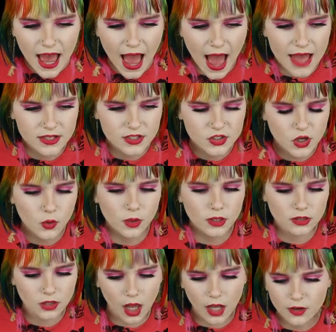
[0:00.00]
And so a
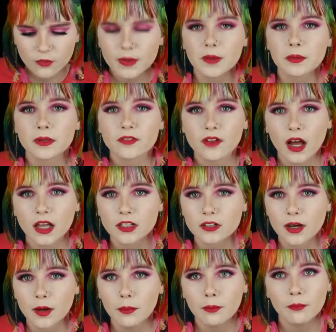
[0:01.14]
lot of people of color
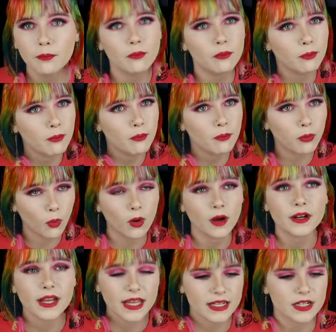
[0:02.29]
are born
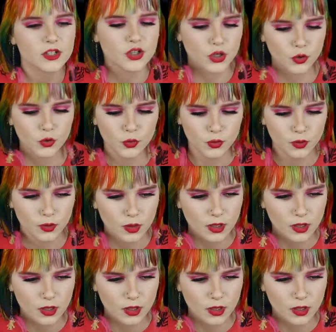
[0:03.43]
into